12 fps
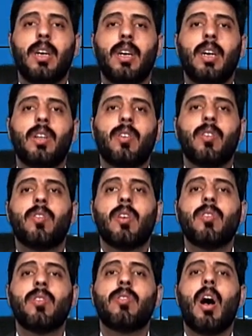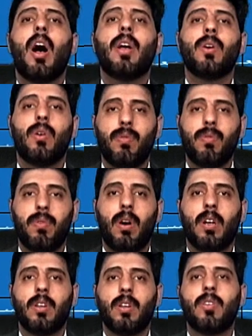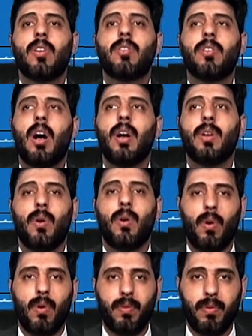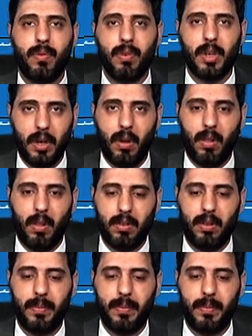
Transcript: it is a sign of what is a sign of guilt.